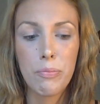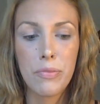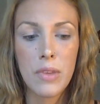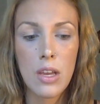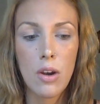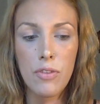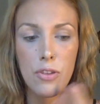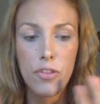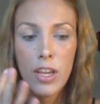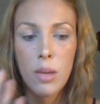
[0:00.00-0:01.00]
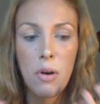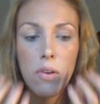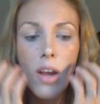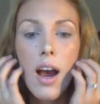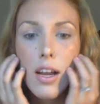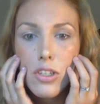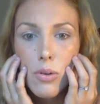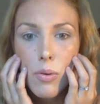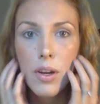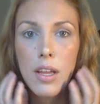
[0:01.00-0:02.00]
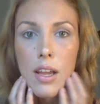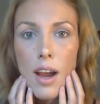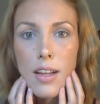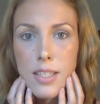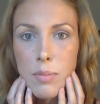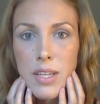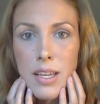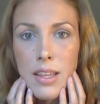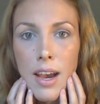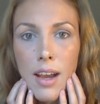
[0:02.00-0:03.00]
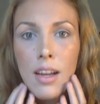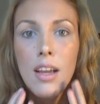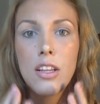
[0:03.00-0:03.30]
If you think about contouring and concepts like that,